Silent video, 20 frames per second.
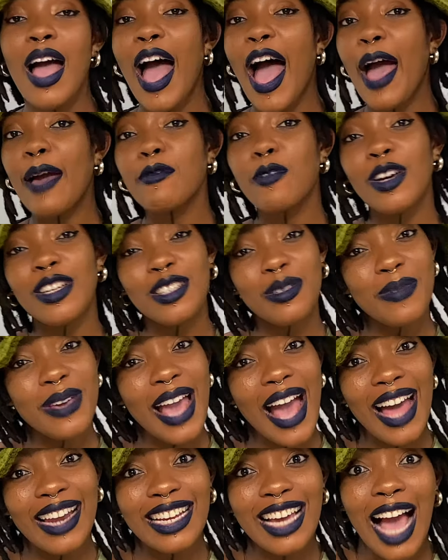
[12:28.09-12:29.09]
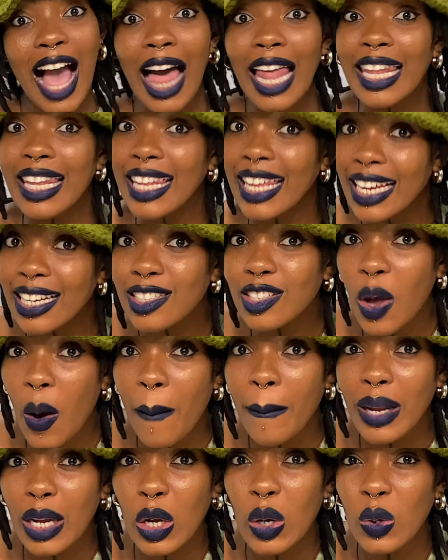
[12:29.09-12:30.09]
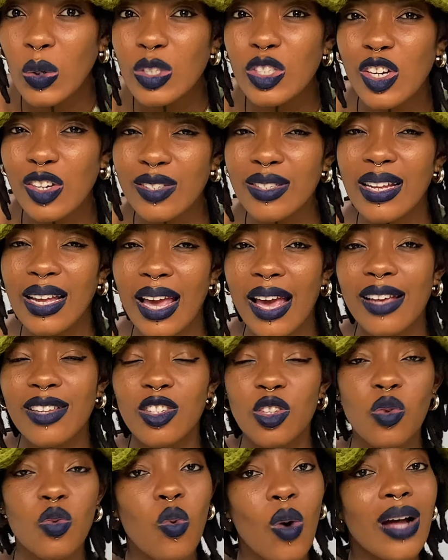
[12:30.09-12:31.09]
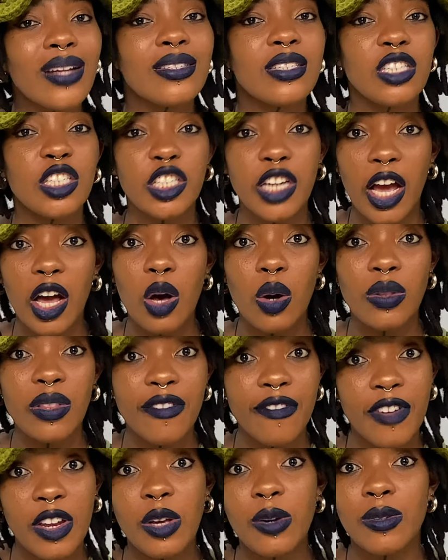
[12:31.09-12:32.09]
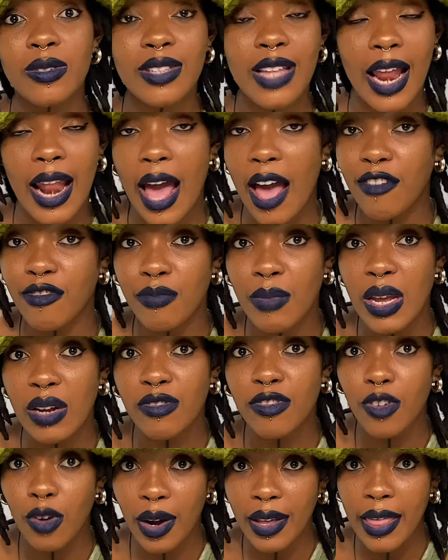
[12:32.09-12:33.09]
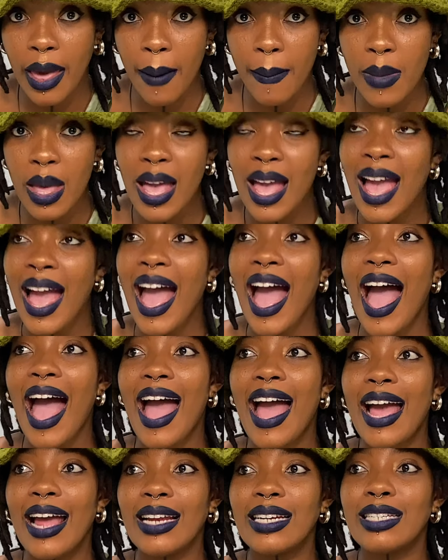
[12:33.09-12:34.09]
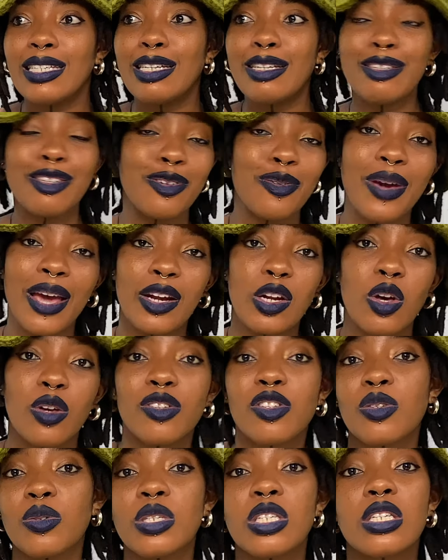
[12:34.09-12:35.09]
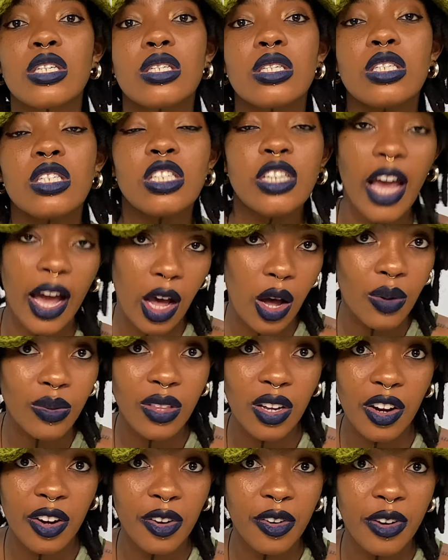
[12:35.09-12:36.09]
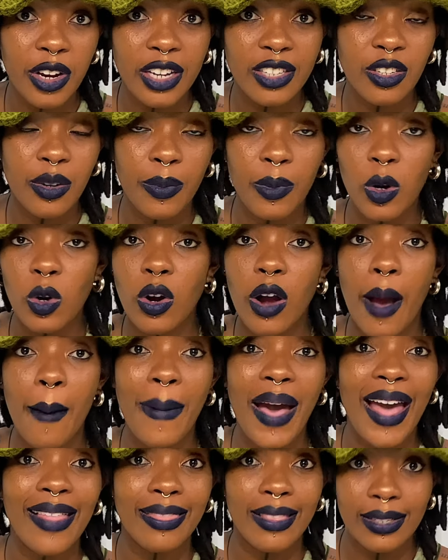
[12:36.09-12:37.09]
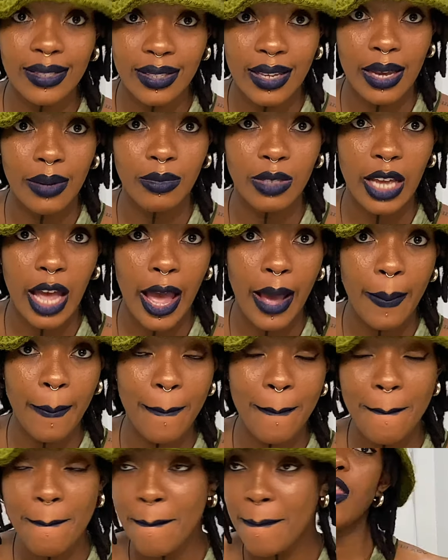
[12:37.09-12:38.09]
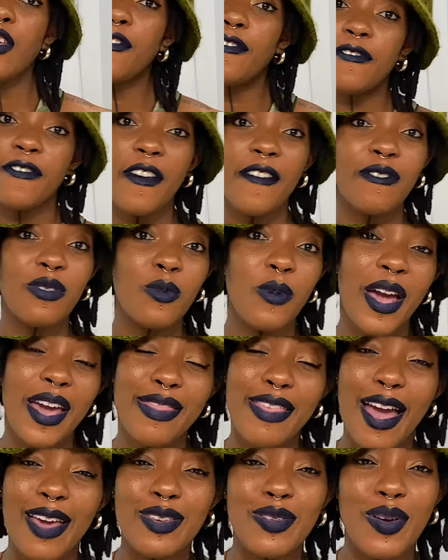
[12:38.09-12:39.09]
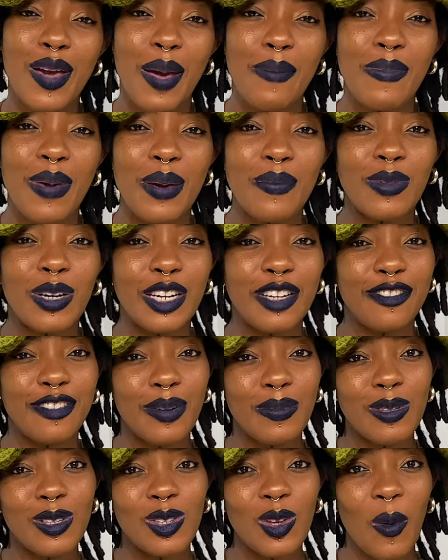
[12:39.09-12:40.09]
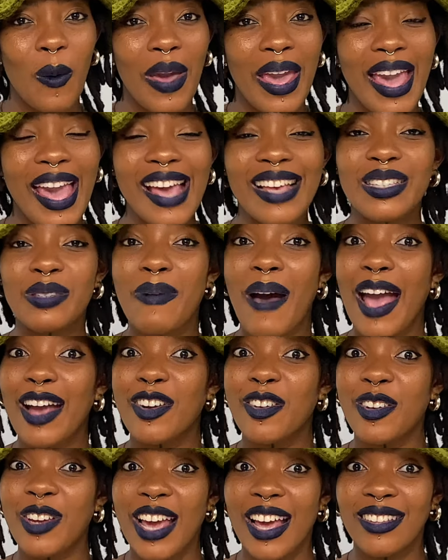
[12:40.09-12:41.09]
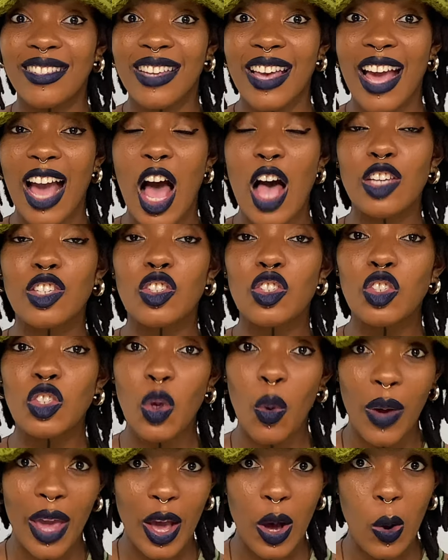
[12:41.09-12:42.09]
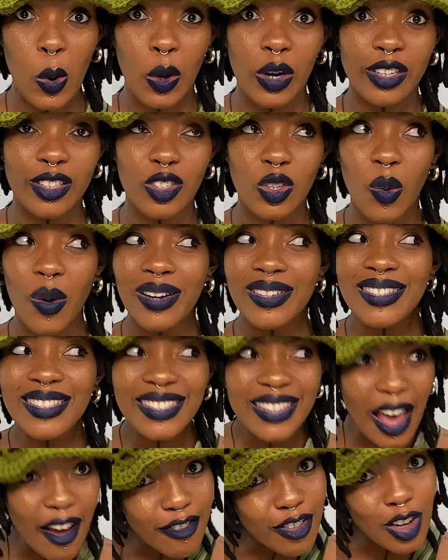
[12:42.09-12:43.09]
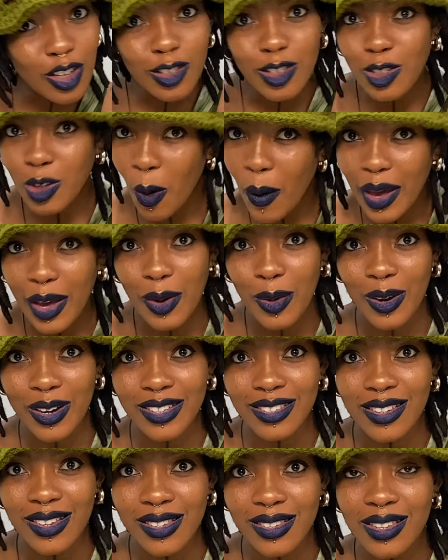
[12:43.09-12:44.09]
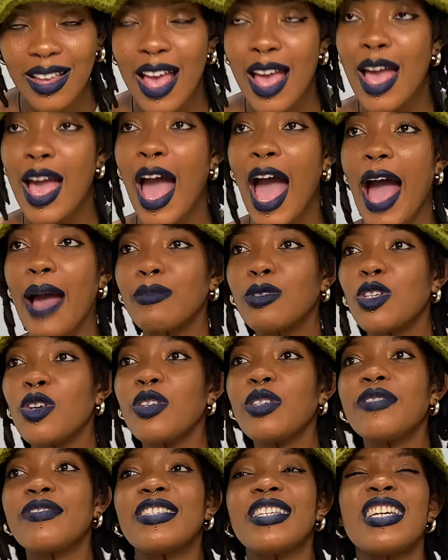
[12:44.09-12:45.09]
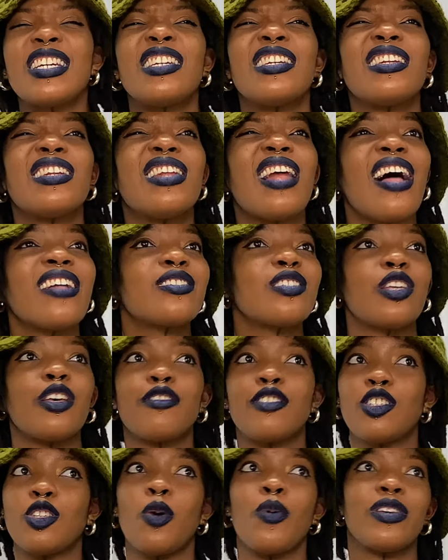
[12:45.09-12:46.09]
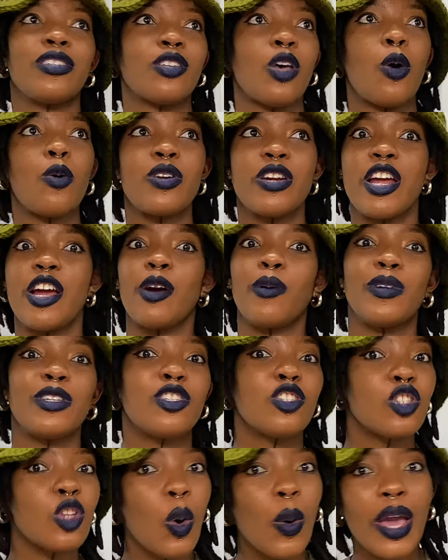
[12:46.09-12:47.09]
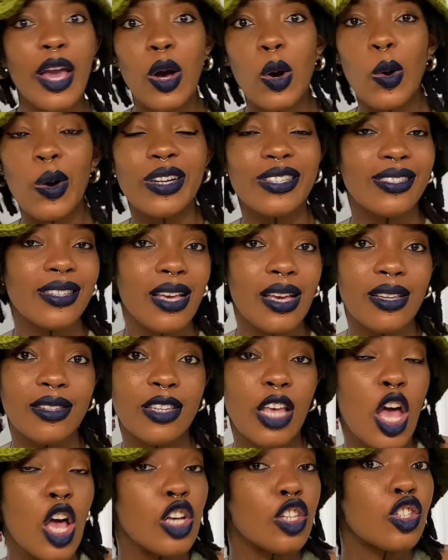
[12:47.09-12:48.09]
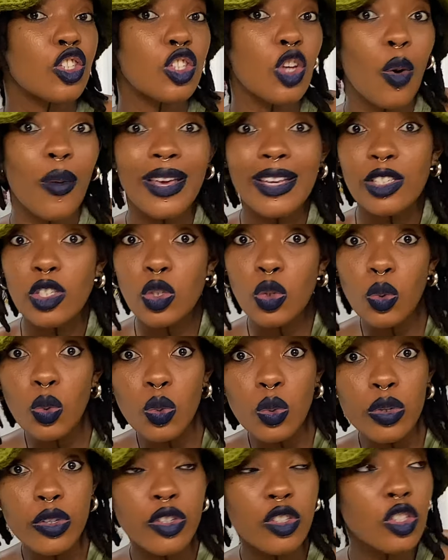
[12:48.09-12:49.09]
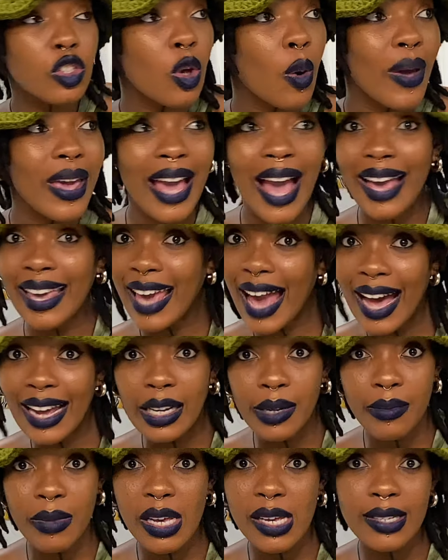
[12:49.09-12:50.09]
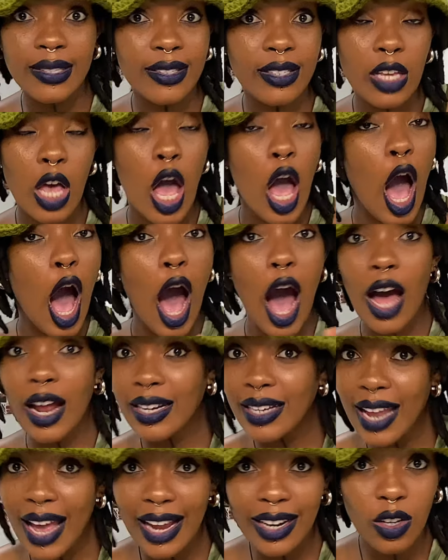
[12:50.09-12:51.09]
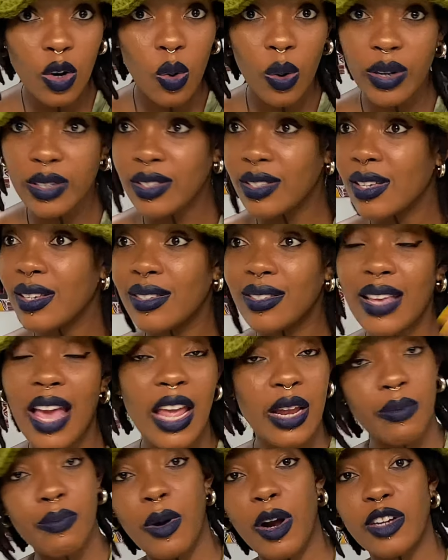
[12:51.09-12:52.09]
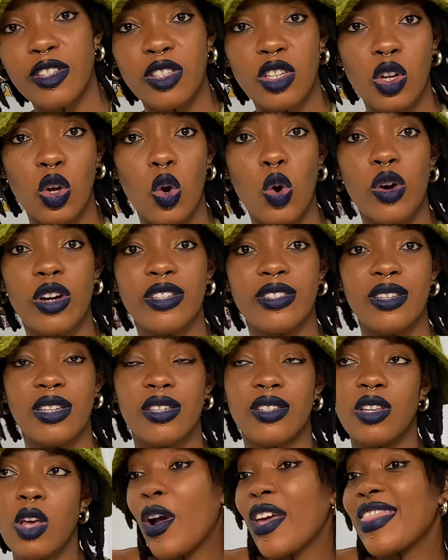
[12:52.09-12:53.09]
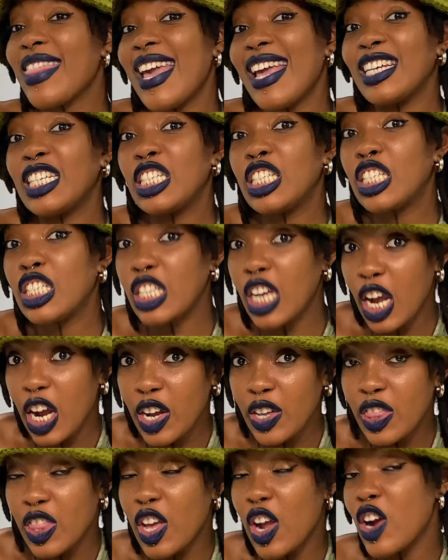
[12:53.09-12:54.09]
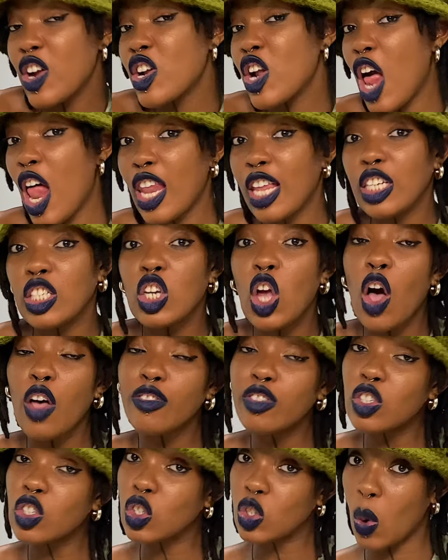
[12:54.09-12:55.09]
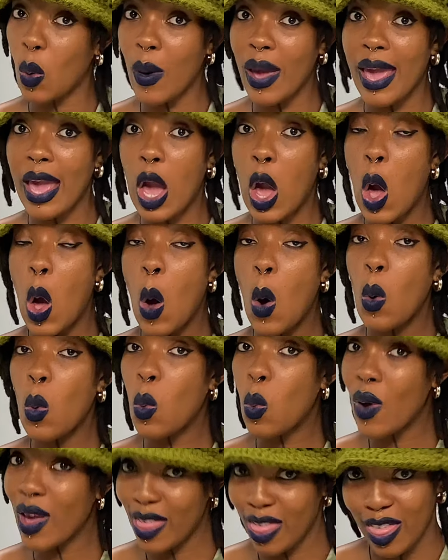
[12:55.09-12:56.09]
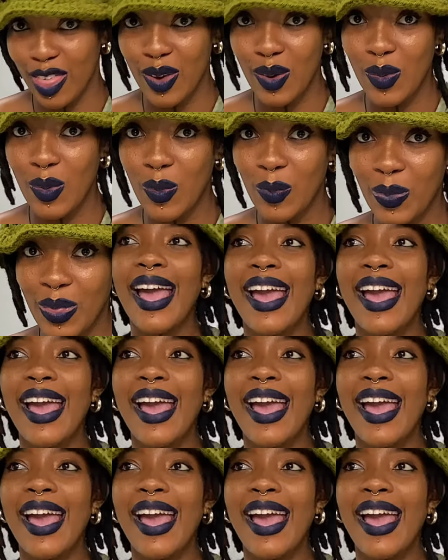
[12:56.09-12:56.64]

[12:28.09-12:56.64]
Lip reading: I'm going to be adding a link down below just in case you want to check out the videos that I've made for them. And you can also just check out their creator program at the same time. The fifth way that you can make money from sewing is by creating a sewing course or several sewing courses. I'm sure you've seen lots of sewists out there with sewing courses, sewing schools, sewing academies, online courses, in-person courses, where they share their knowledge of sewing with you.